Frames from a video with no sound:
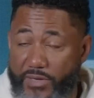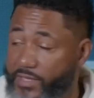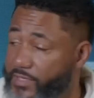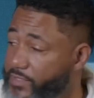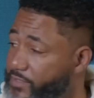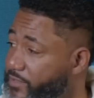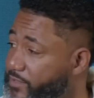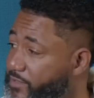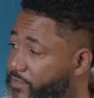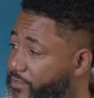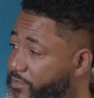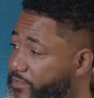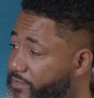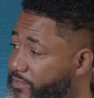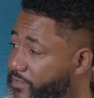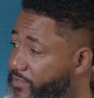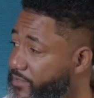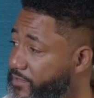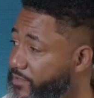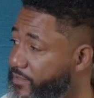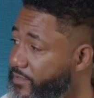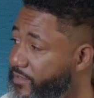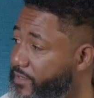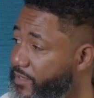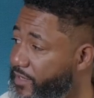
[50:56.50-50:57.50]
places us
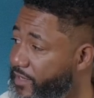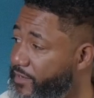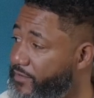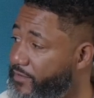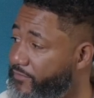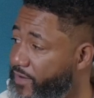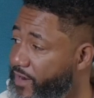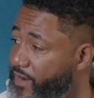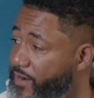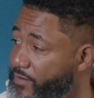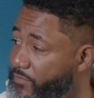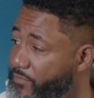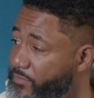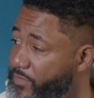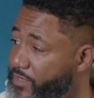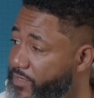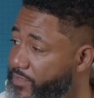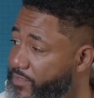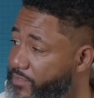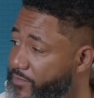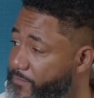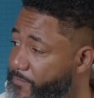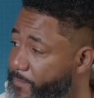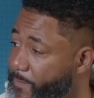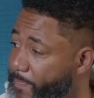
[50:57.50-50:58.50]
in
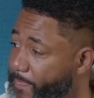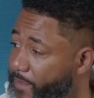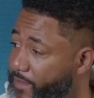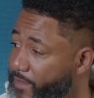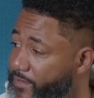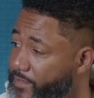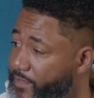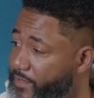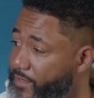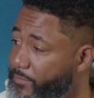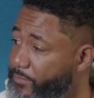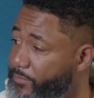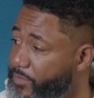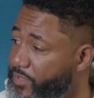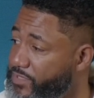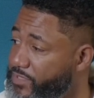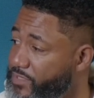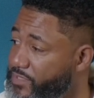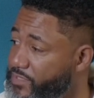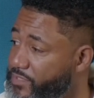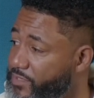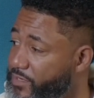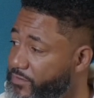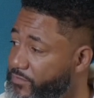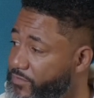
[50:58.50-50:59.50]
environments to help us
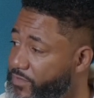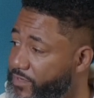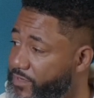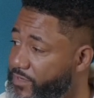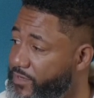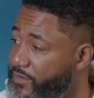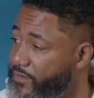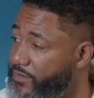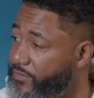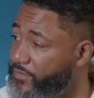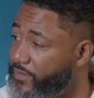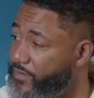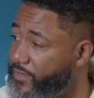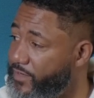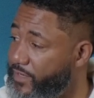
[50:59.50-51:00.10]
discover the gift.